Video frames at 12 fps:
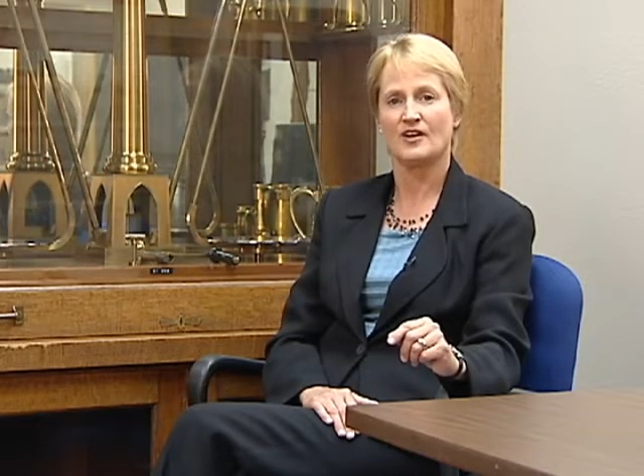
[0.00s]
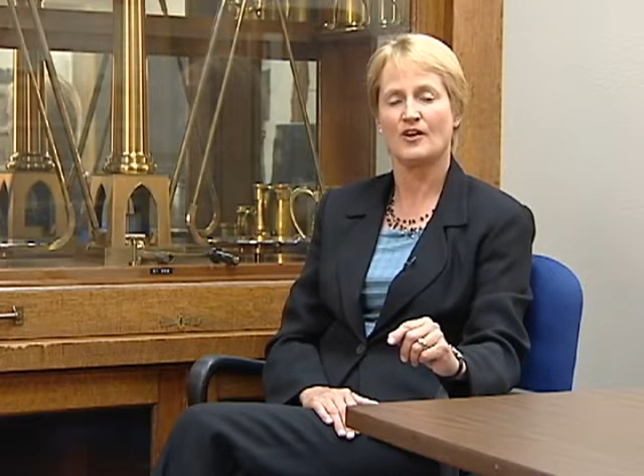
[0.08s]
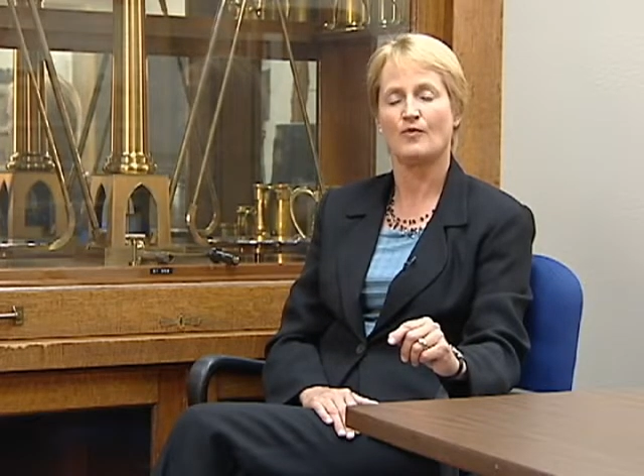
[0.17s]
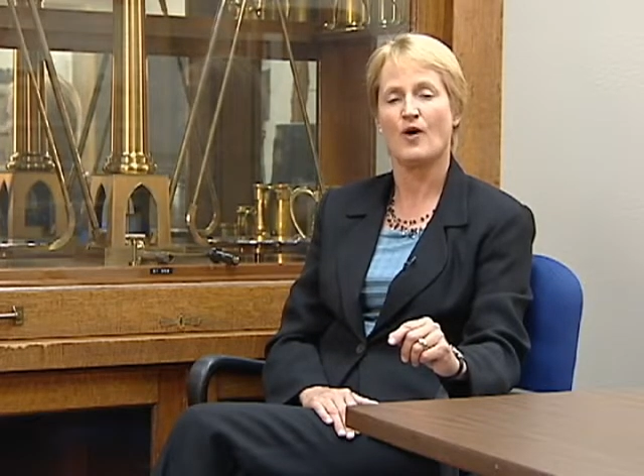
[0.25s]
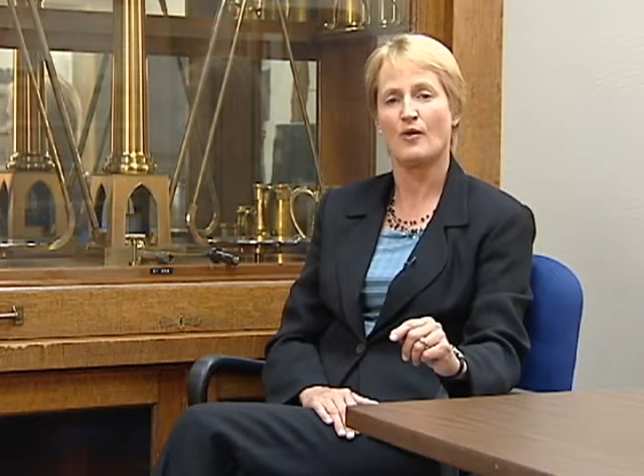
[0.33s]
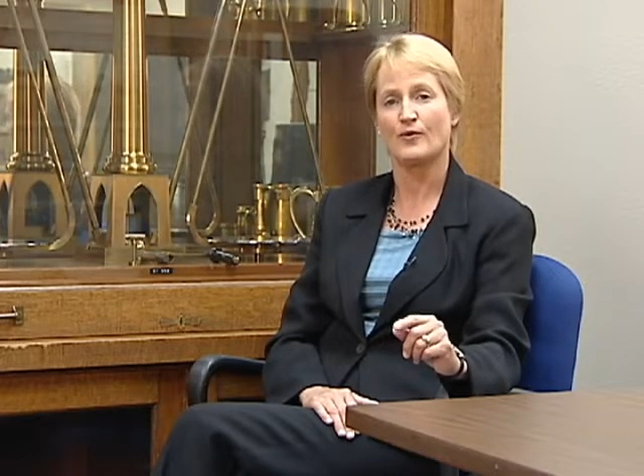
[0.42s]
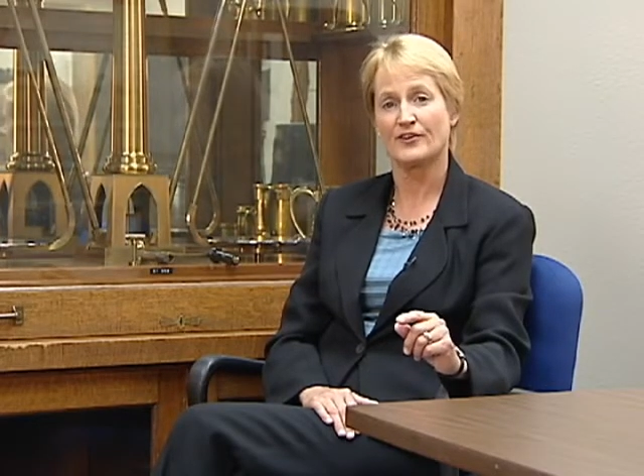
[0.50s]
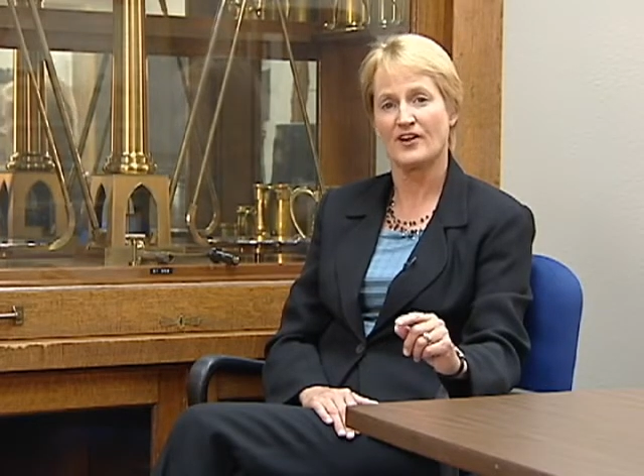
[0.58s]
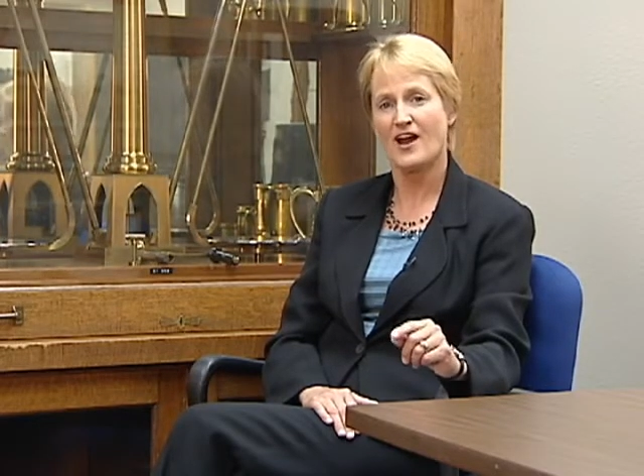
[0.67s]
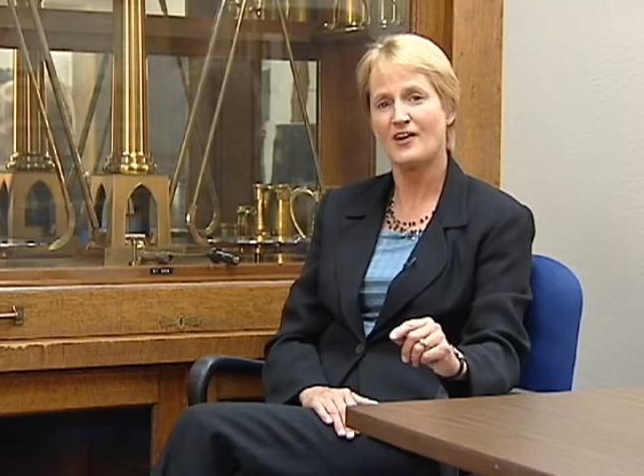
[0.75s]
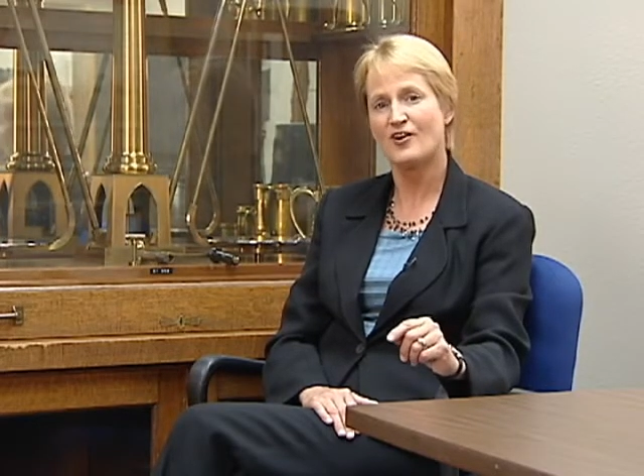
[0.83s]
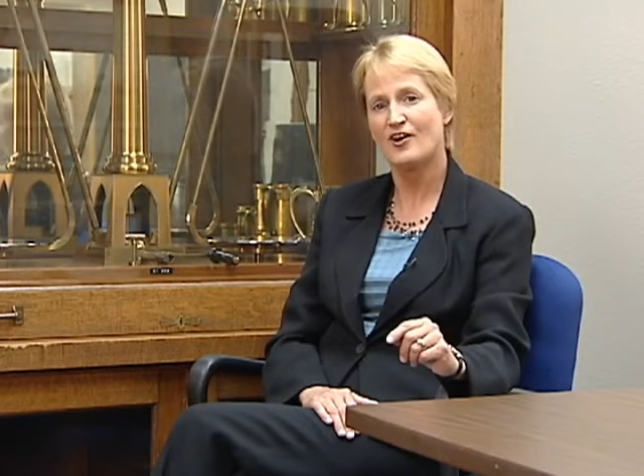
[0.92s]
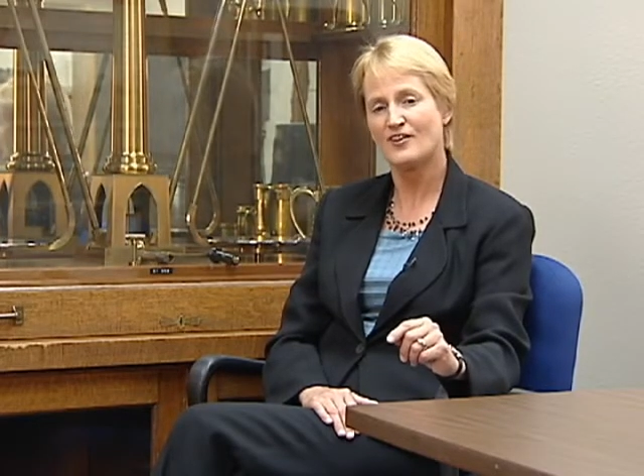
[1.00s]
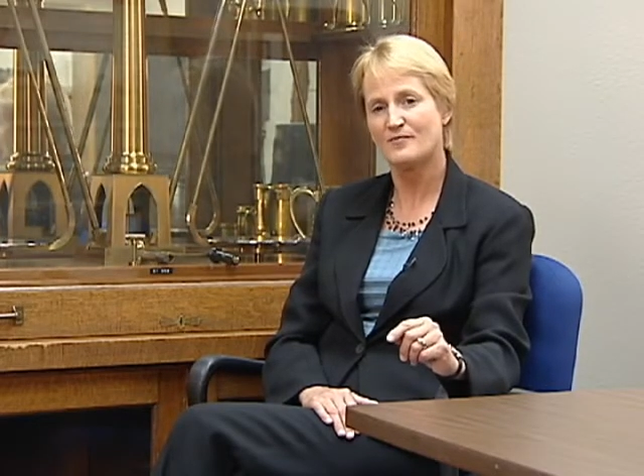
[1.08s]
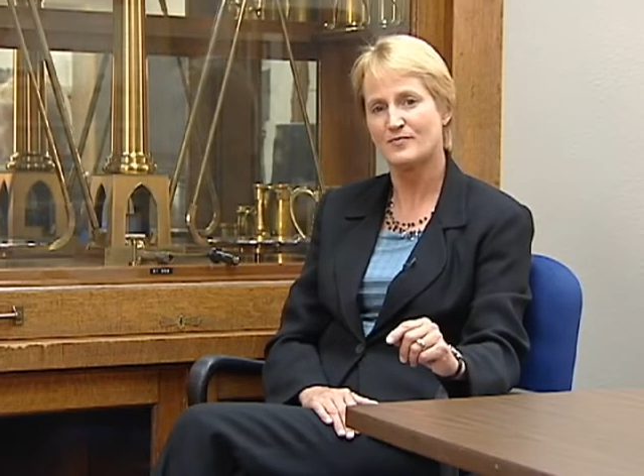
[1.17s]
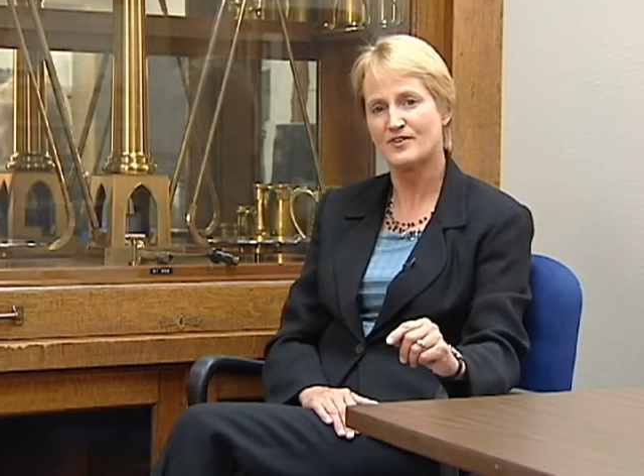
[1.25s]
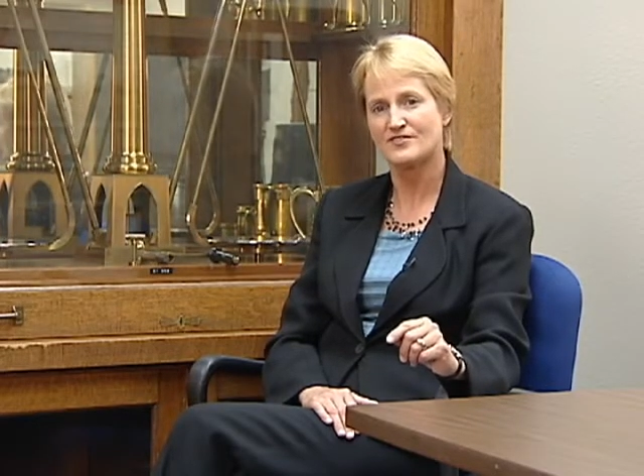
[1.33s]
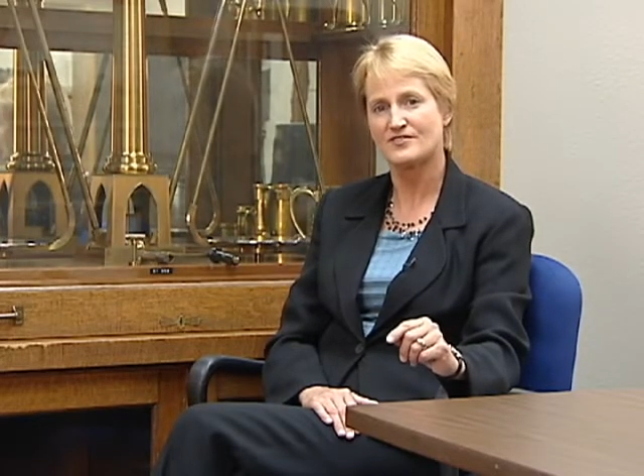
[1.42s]
While we're not all in
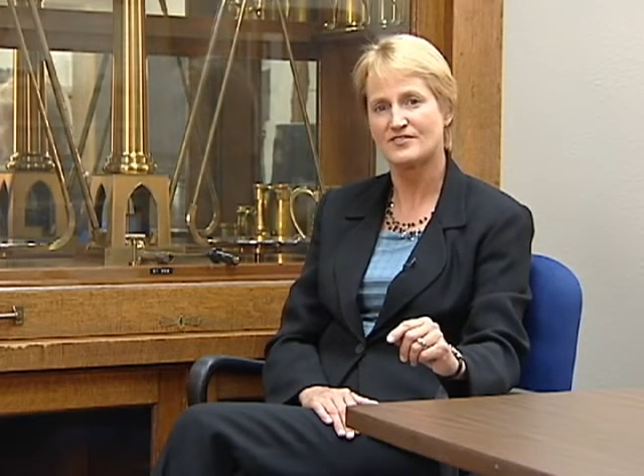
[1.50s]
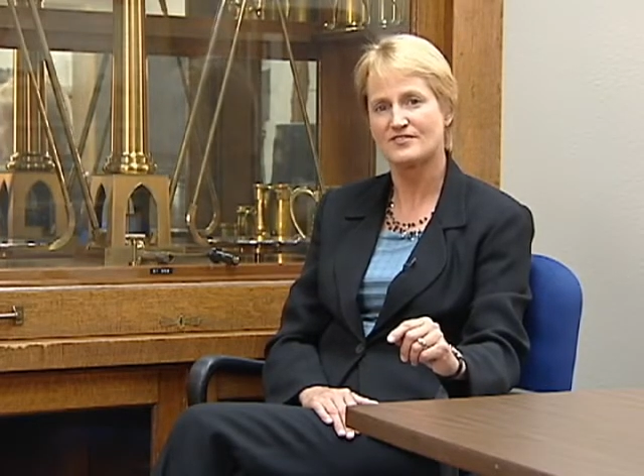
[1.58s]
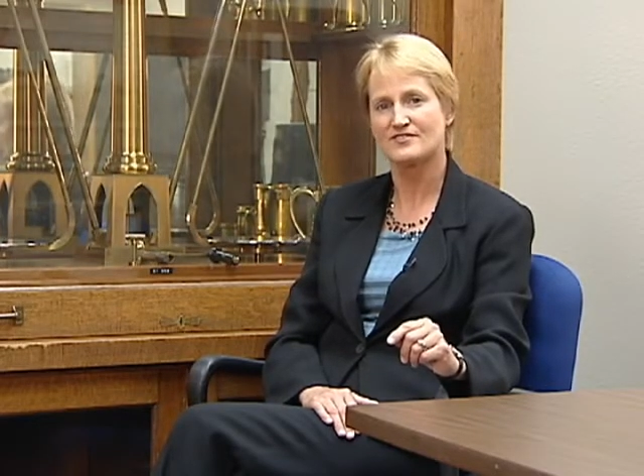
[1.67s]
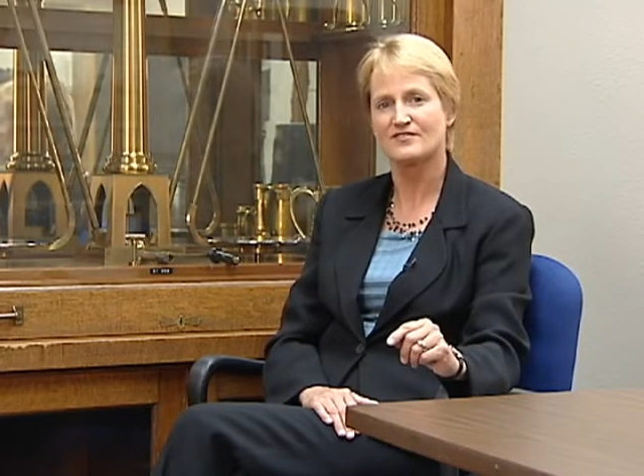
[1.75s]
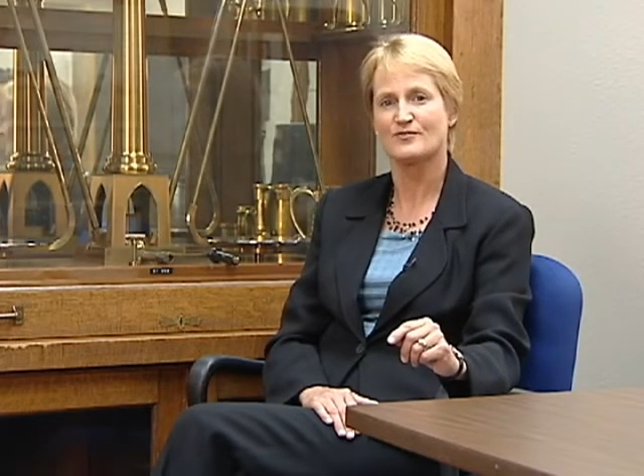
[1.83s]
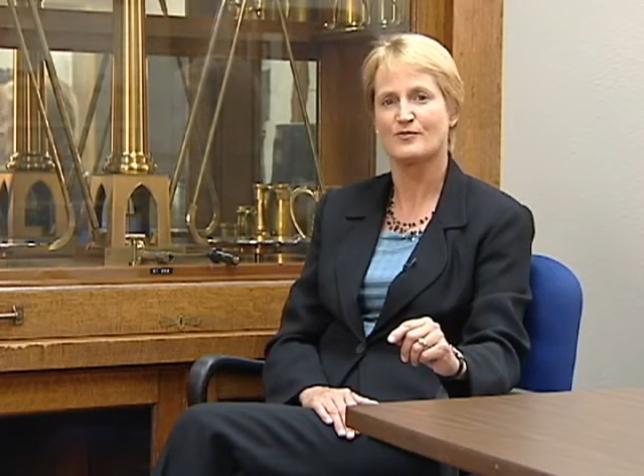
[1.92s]
business,